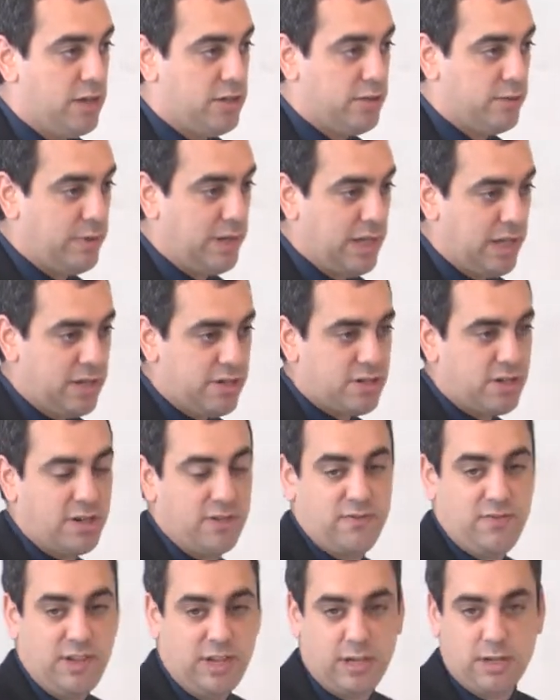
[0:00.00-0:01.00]
To each
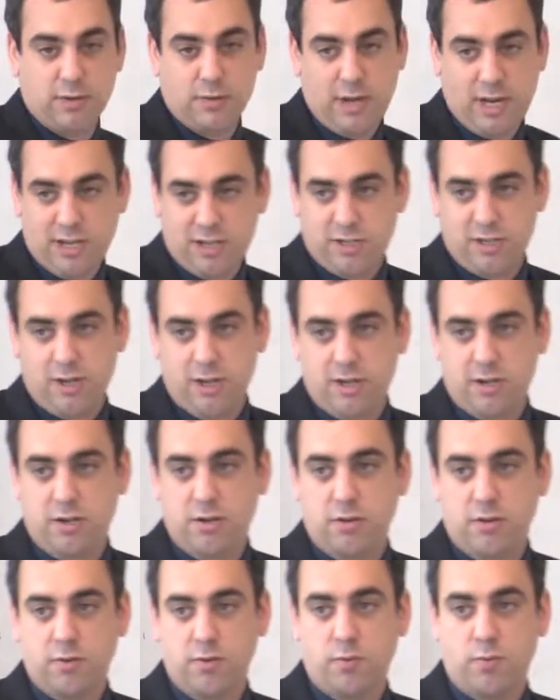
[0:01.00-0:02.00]
configuration,
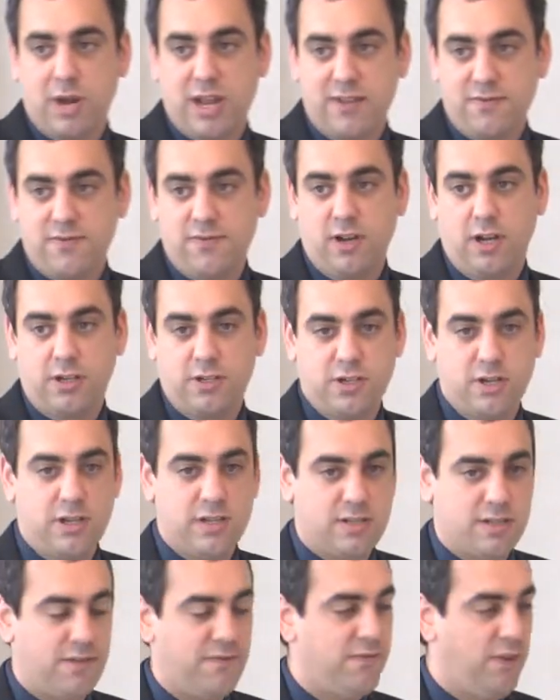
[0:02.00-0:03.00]
your wave function
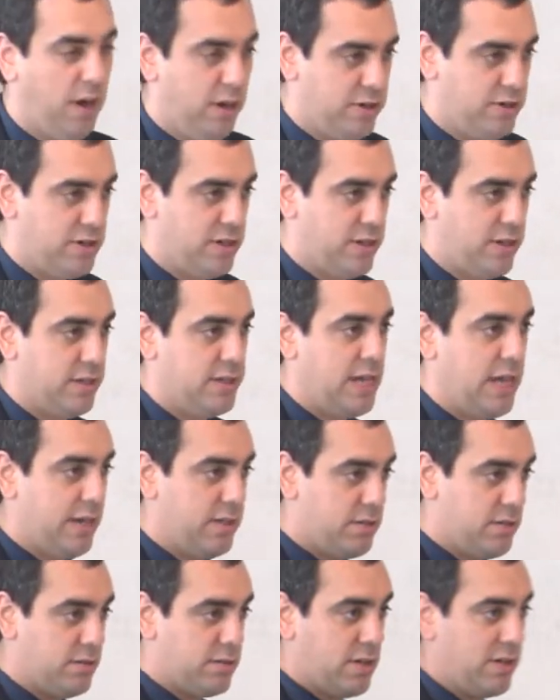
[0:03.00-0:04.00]
is a function that
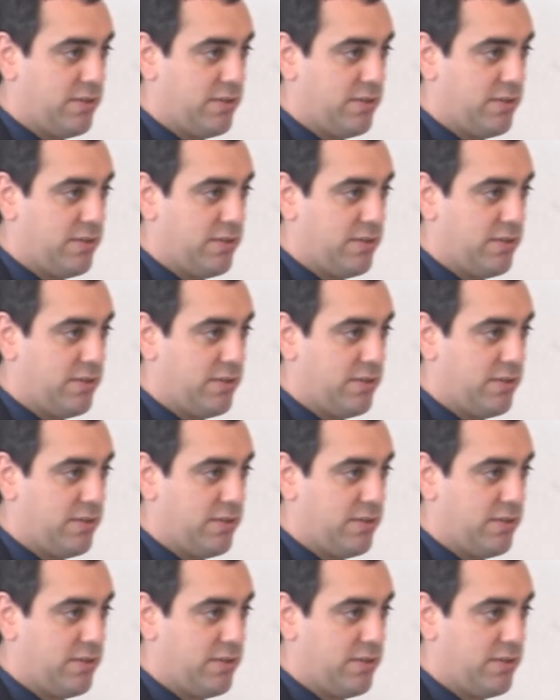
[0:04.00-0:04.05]
takes those